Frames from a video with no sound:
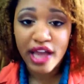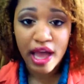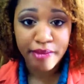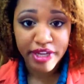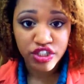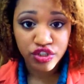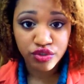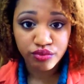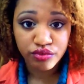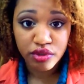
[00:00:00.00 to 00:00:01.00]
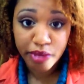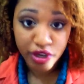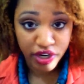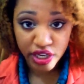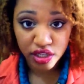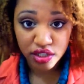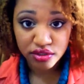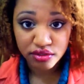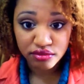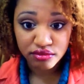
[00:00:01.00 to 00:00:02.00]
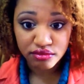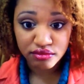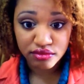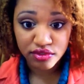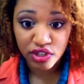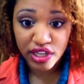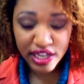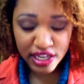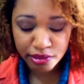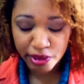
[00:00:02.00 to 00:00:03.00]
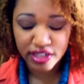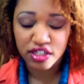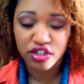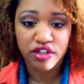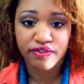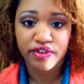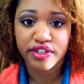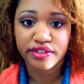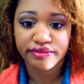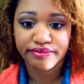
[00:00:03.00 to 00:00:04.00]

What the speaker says: the way God made you. Period. Don't let anybody tell you different.